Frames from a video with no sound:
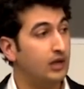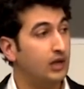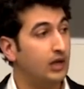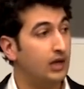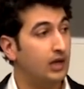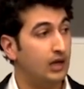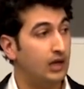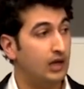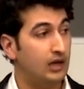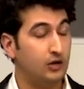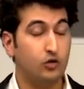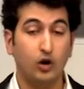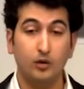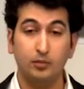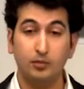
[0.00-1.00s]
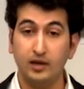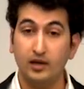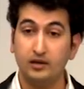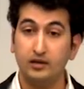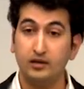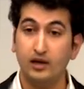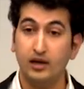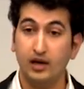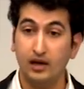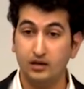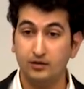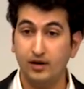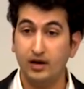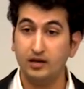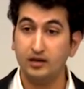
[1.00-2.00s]
cropland
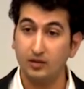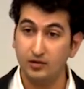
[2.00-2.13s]
NDVI time